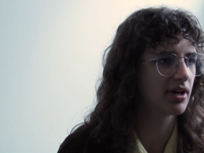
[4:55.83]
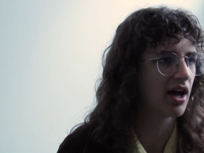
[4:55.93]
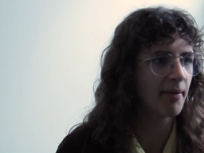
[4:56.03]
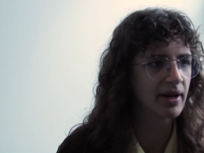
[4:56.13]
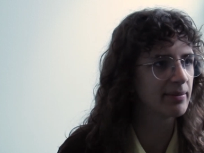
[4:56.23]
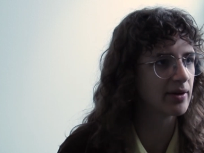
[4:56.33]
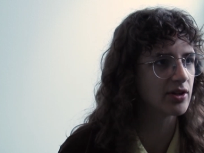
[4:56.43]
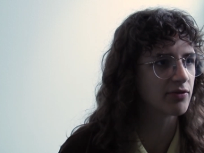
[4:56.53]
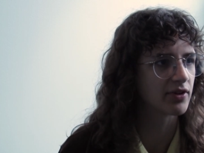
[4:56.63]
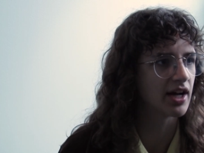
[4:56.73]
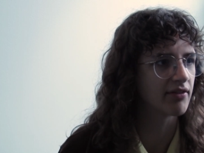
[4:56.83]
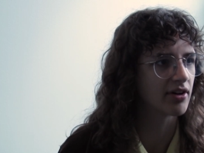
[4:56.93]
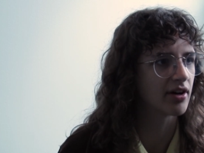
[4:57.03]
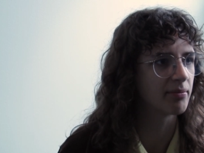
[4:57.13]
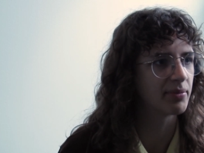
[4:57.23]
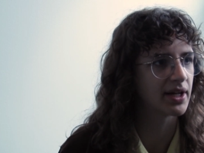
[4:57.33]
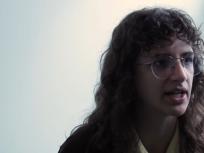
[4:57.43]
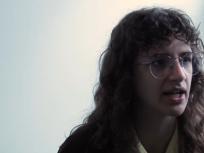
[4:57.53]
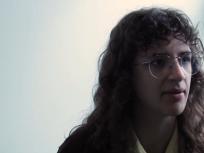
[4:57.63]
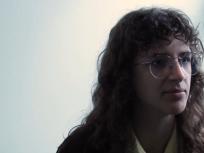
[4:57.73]
I'm going to be with you forever,
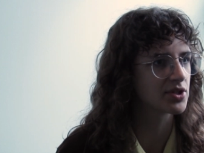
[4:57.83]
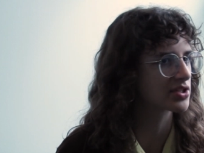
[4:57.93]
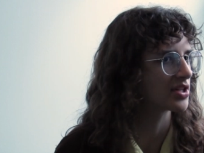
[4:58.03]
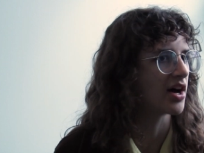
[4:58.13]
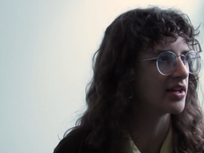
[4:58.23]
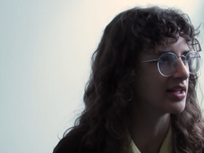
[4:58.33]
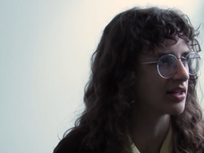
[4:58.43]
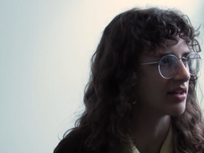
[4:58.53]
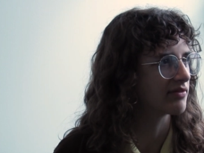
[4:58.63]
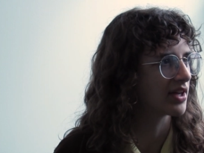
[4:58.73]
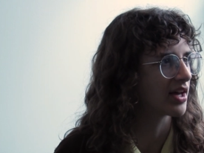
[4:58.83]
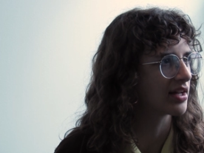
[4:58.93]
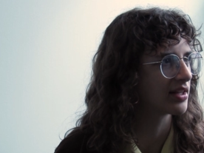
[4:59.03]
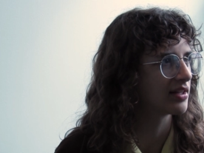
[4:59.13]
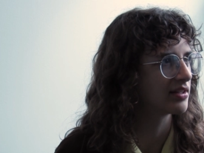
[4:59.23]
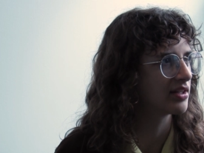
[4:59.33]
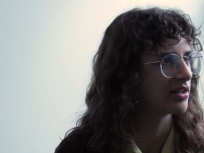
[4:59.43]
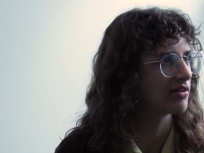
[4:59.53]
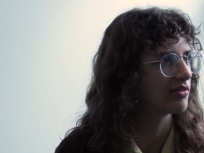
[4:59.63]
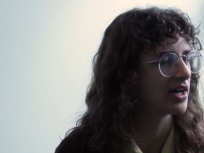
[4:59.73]
but I'm just not in love yet, cool. you
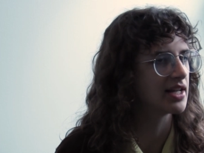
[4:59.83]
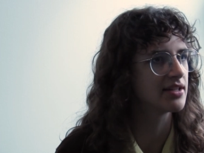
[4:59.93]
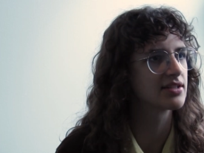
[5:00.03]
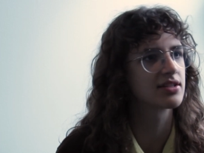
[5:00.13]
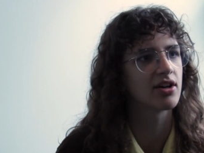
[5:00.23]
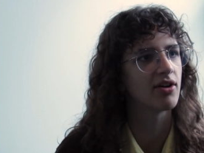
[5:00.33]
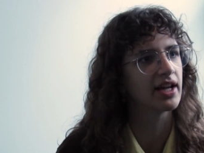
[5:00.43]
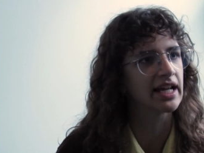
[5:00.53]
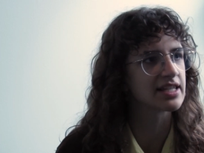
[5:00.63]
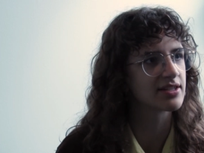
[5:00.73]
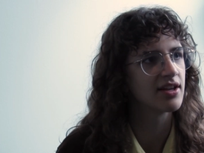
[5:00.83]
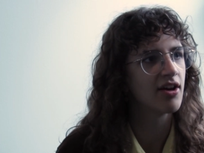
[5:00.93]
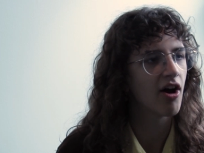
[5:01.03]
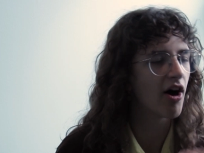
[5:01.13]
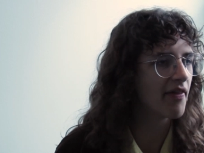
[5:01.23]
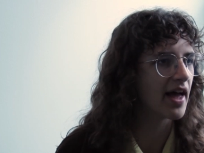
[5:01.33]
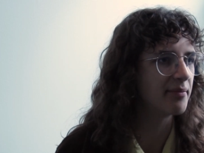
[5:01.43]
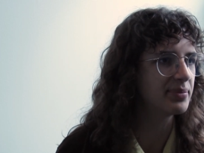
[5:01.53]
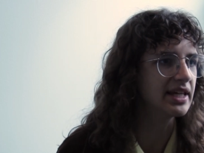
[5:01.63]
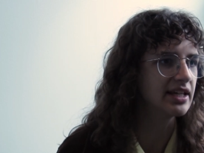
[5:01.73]
know? And yeah. so I guess on
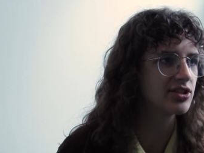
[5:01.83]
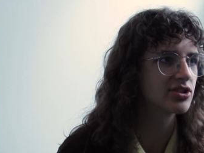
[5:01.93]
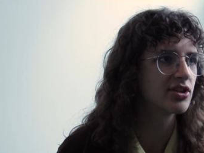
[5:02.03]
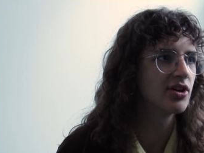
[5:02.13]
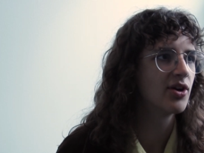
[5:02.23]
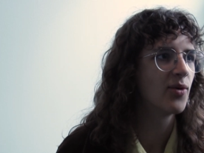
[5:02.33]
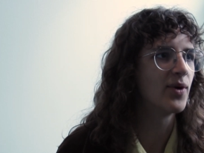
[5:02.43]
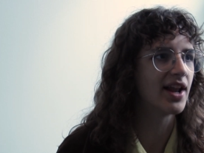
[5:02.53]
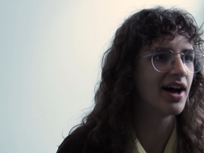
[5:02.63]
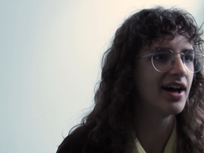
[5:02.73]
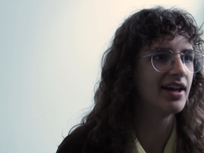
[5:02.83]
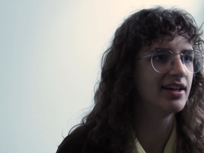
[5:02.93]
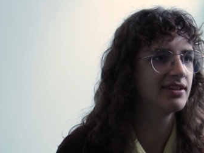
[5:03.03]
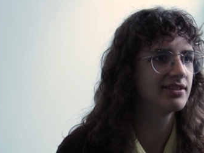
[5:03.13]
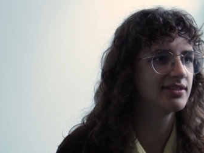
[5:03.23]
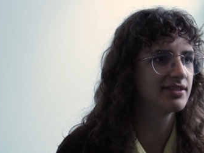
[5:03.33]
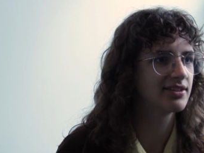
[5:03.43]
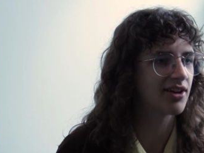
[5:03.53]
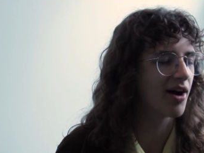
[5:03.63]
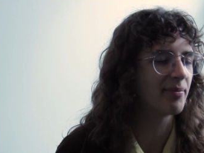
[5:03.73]
that beach when I
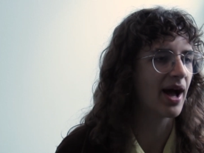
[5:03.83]
got